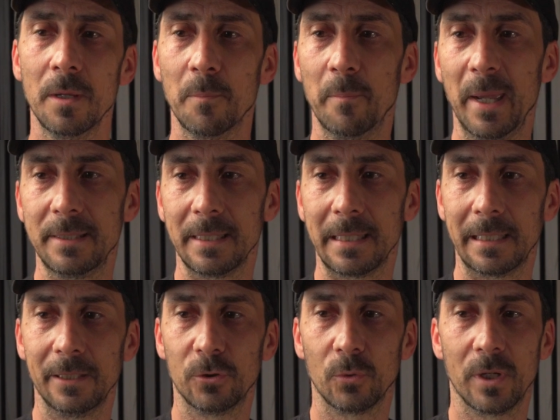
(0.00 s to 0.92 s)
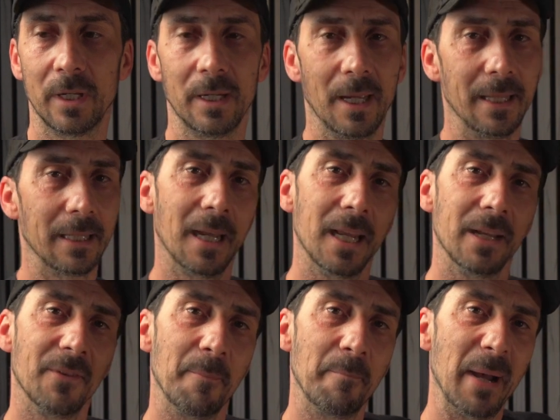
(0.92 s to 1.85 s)
basically to create kind
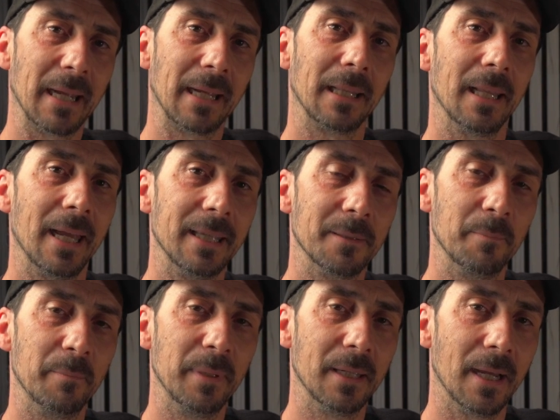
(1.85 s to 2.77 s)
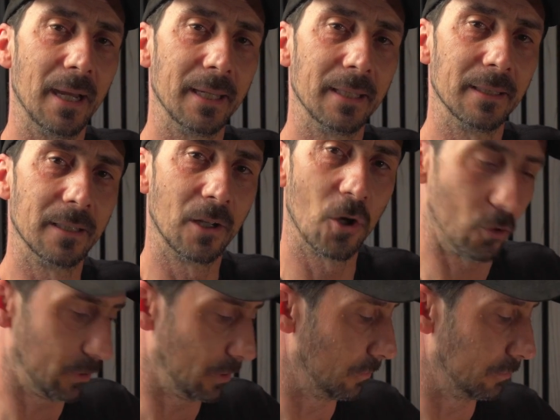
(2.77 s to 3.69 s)
of a backlight behind the
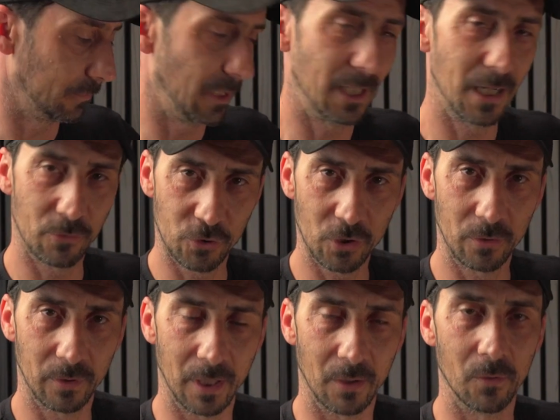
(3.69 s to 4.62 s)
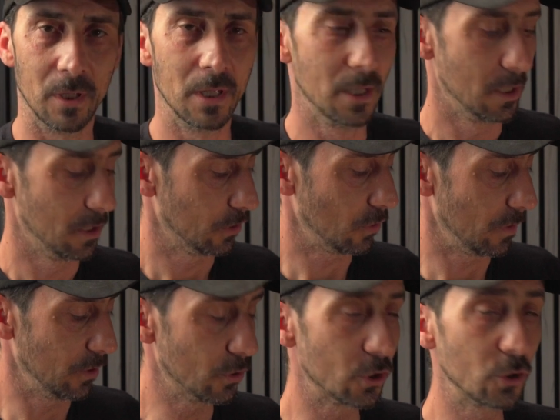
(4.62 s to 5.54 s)
cocktail, and I'll show you now. So I
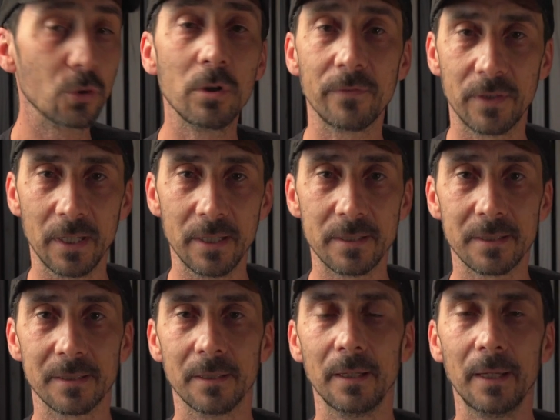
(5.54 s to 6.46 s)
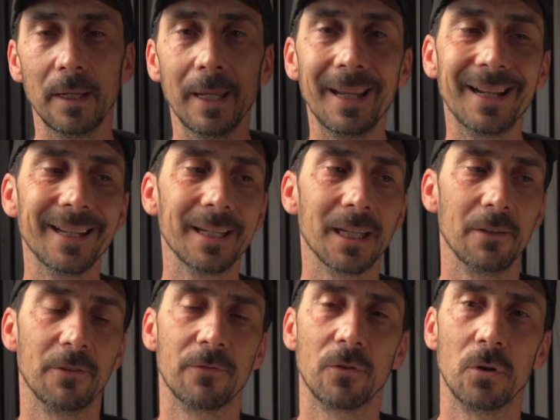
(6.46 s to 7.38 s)
use two of these, and I
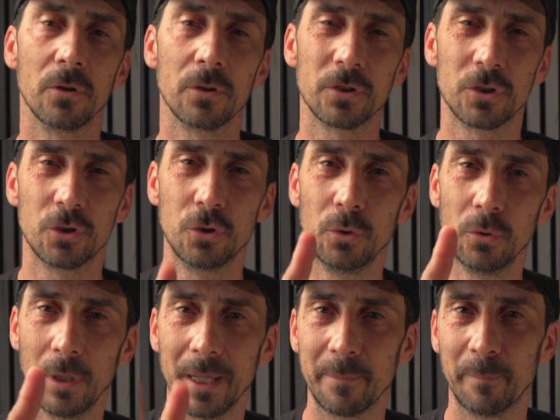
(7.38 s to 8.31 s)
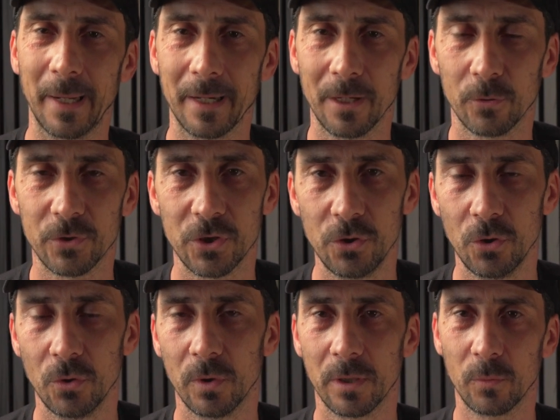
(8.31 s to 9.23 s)
have, of course, two LED panels
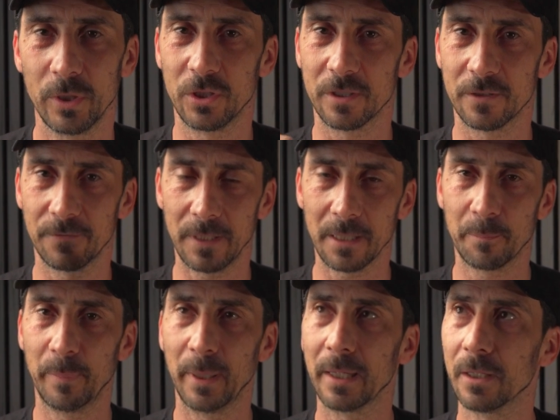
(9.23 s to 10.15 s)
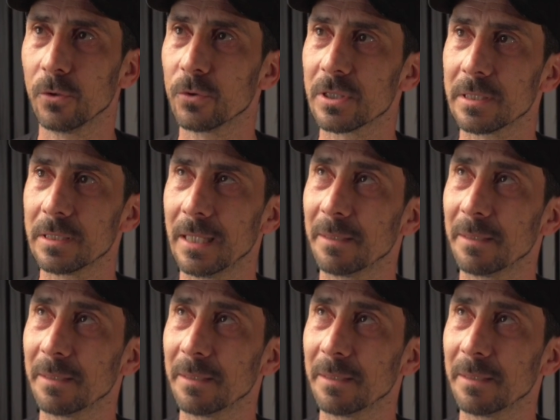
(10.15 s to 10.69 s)
newer, which it's flat panels.